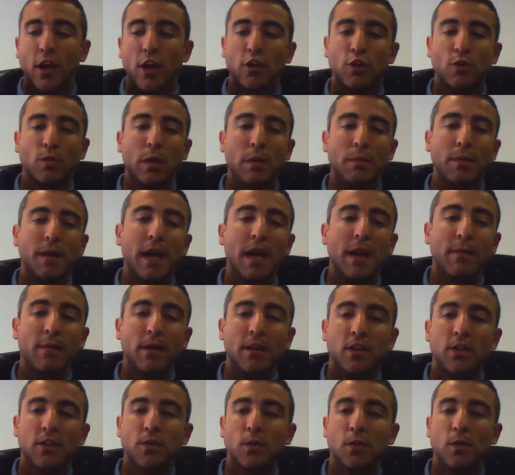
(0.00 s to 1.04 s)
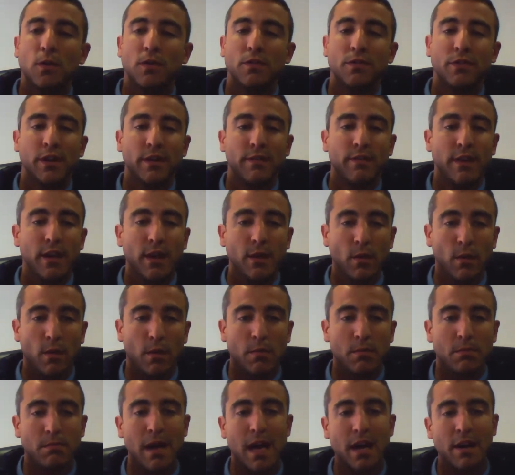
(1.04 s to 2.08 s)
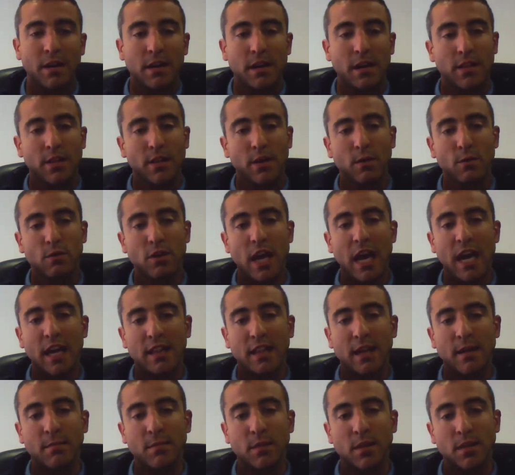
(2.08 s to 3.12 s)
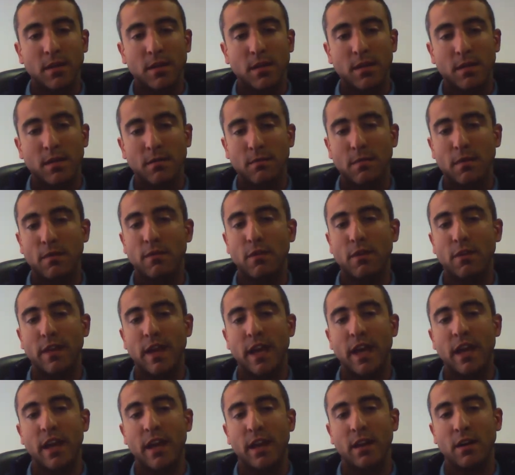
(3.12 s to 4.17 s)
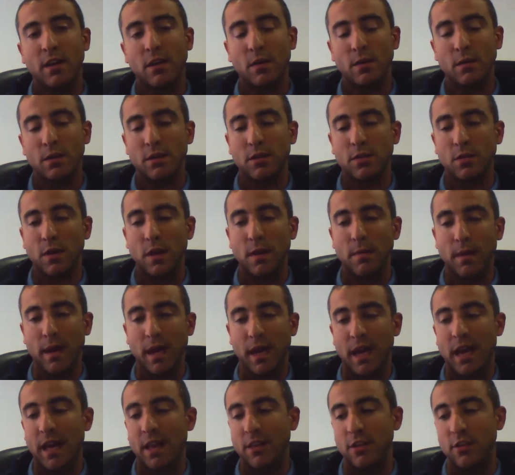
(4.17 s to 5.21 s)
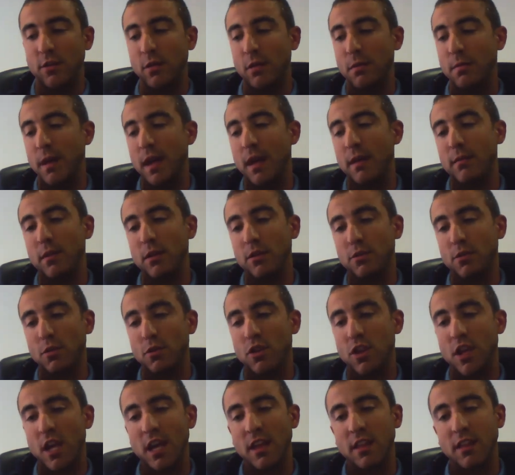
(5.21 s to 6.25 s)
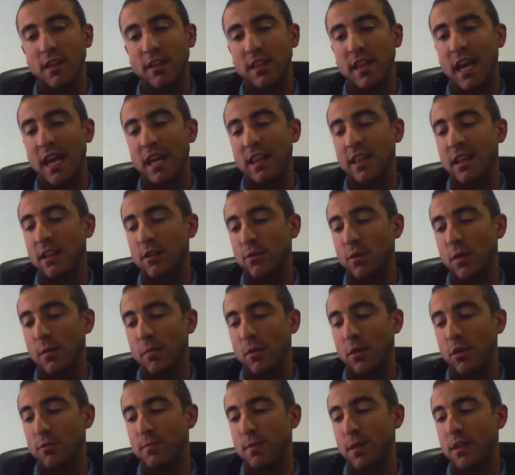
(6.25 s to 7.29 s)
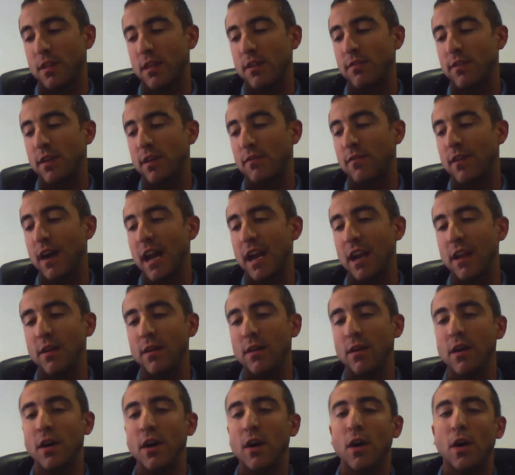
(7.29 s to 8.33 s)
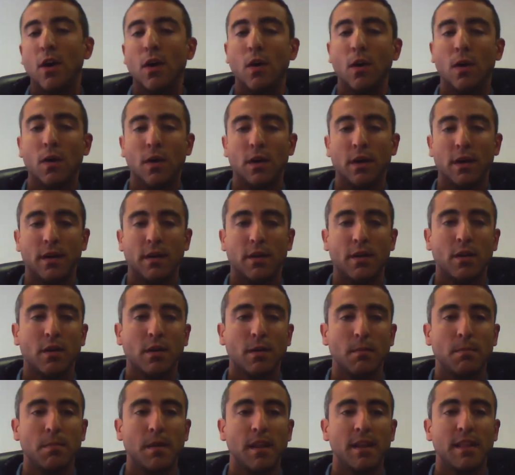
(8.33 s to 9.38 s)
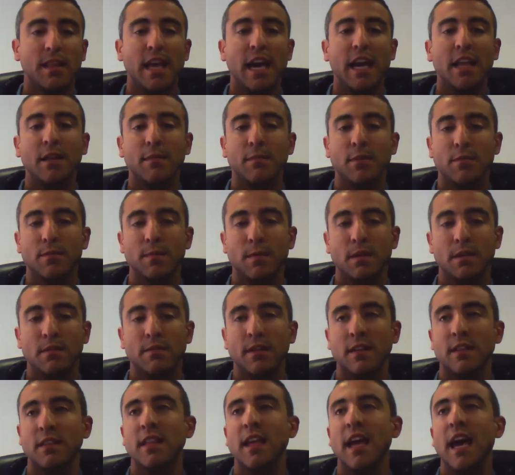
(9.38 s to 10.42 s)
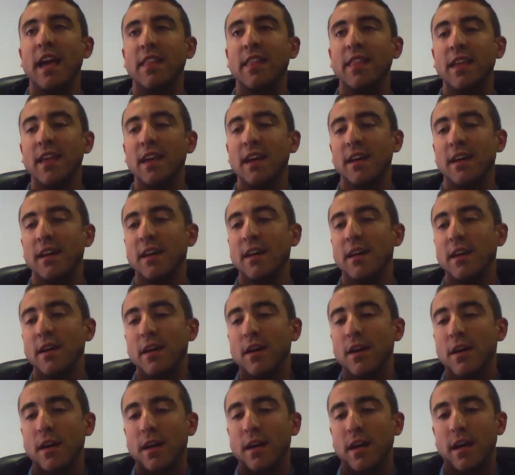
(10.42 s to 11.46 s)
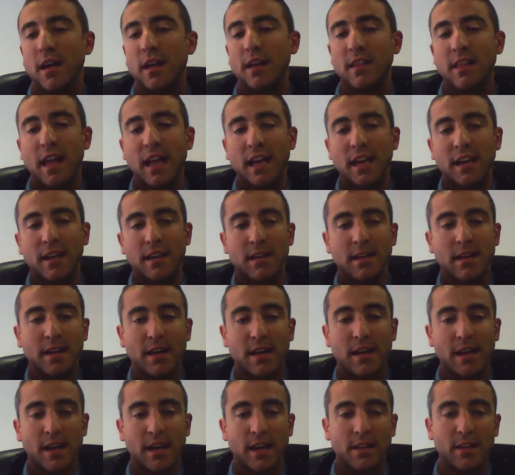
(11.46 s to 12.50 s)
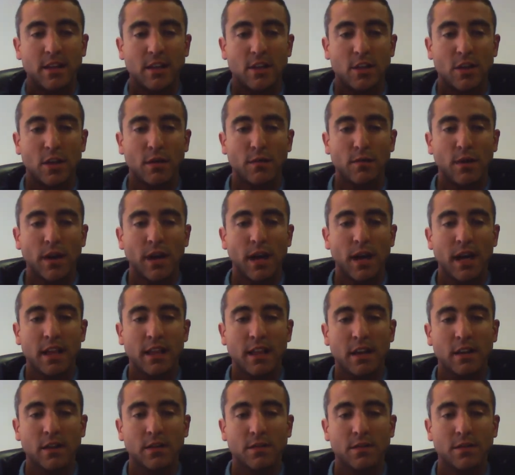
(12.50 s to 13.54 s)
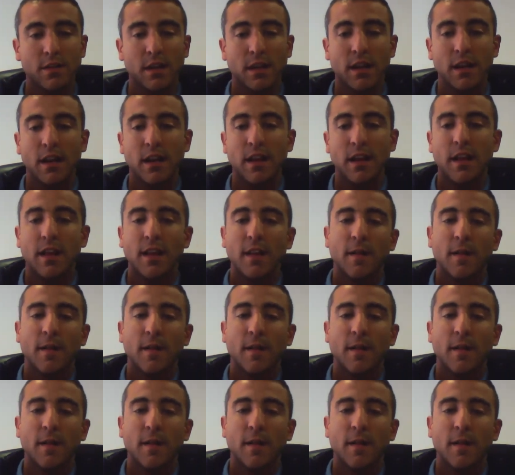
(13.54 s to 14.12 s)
you will be able to review manually those items before they go into eBay, and you'll be able to change the title to a more specific value or complete the item specific. The idea is that the software Hustle Got Real